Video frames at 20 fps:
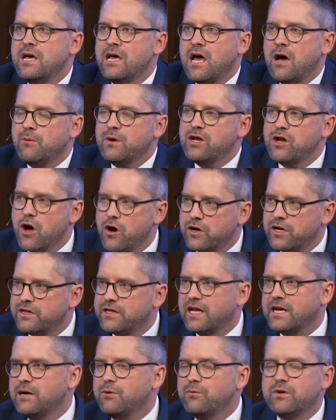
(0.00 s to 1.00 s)
And we noted
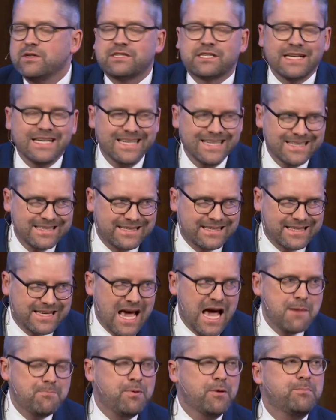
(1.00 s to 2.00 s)
that it was
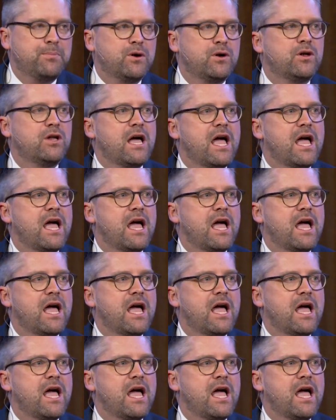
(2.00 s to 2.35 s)
inescapable